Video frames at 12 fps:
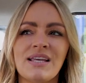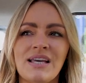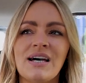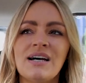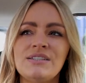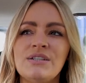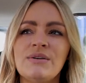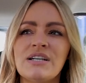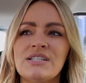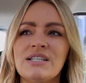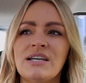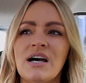Yeah, I do
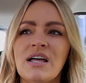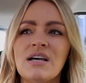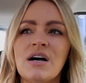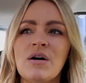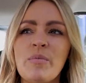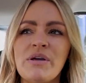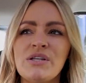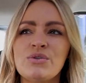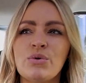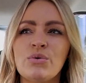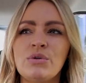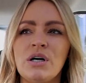actually. I think I'm a bit
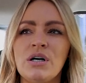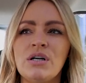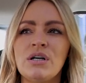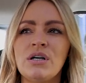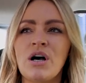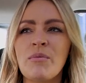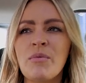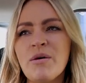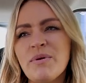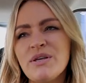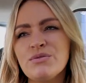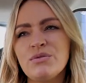taller. Am I
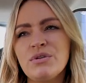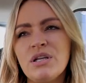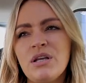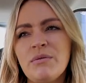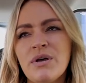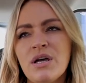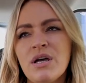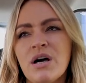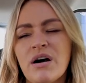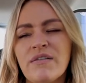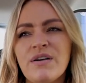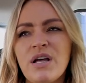a bit taller than him?
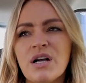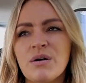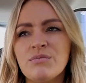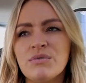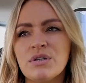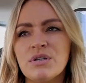I feel like I'm... I reckon